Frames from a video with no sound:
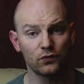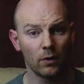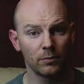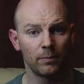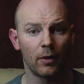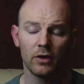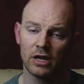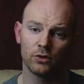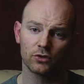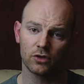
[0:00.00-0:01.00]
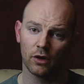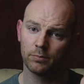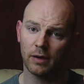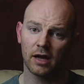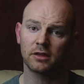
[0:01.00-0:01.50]
from the boat, and also
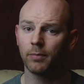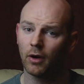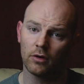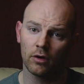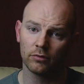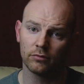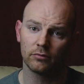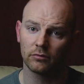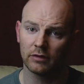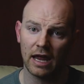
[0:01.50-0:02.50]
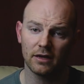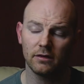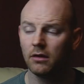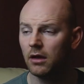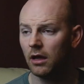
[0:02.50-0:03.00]
park the boat on
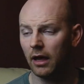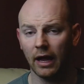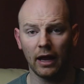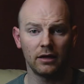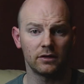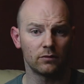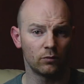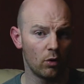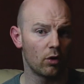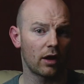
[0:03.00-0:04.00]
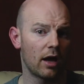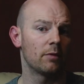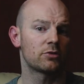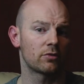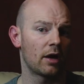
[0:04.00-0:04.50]
land and walk
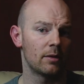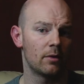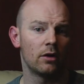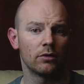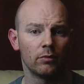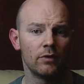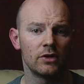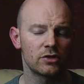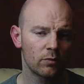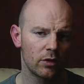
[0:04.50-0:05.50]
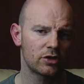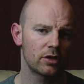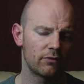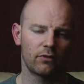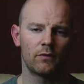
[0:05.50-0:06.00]
upstream on the rivers, which
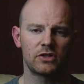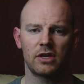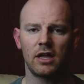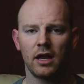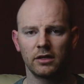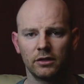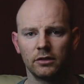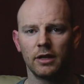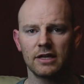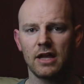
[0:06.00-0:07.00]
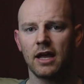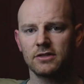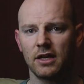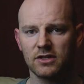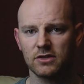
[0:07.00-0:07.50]
have obviously had a little less
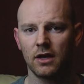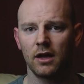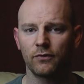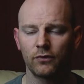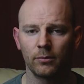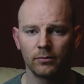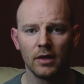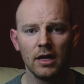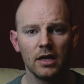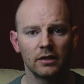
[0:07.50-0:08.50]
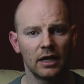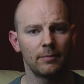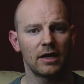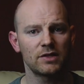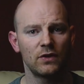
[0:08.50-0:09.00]
access from
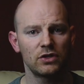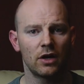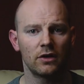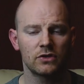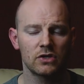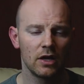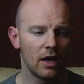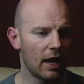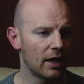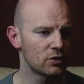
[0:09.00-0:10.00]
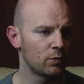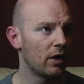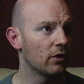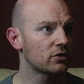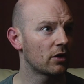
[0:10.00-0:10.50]
land-based fishers as
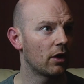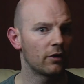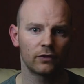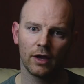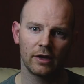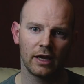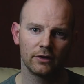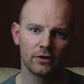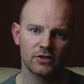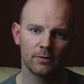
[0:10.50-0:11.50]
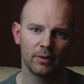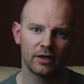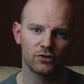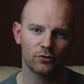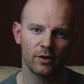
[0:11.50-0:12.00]
well. So hopefully I can get onto some
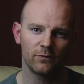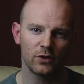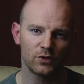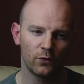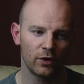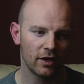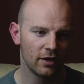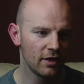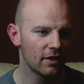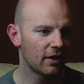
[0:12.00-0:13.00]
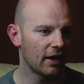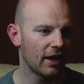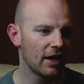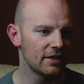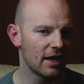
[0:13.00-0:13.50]
bigger stream fish for you
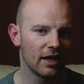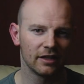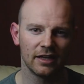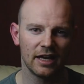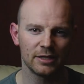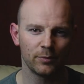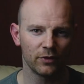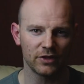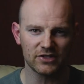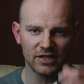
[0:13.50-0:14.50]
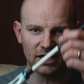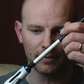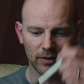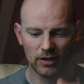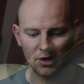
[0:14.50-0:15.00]
and land them on this setup.